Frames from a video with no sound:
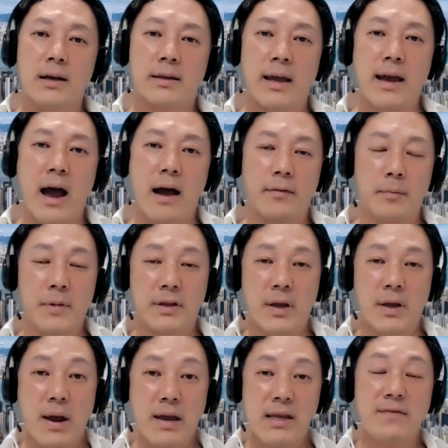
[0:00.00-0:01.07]
they have,
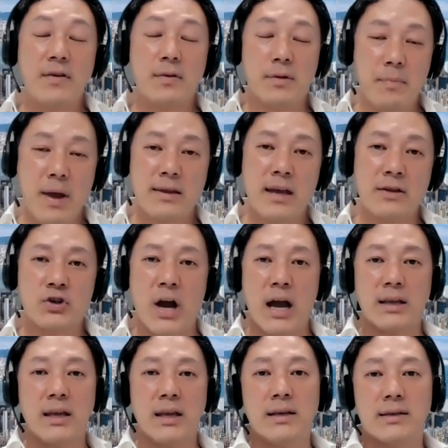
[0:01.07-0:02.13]
even the mainland
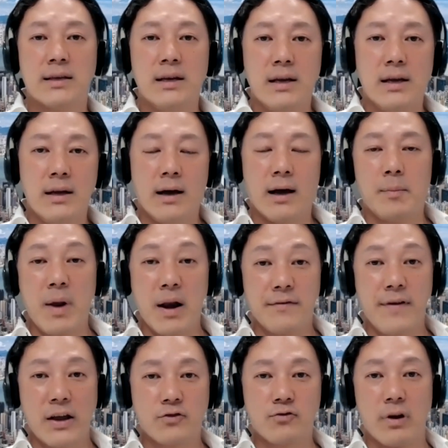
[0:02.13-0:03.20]
Chinese
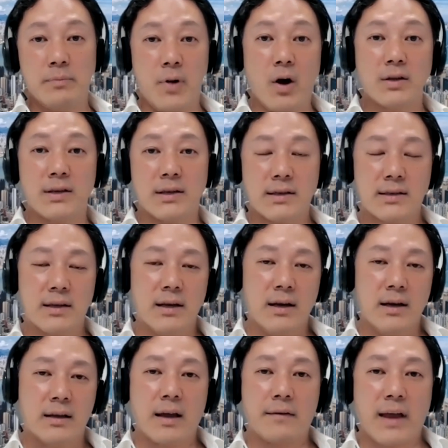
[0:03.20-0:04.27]
manufacturing bosses,
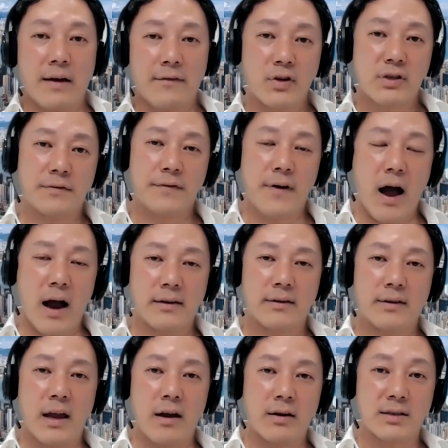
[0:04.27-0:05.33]
they've diversified
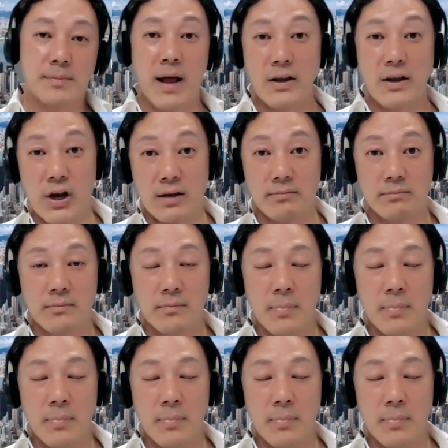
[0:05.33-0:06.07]
their supply chain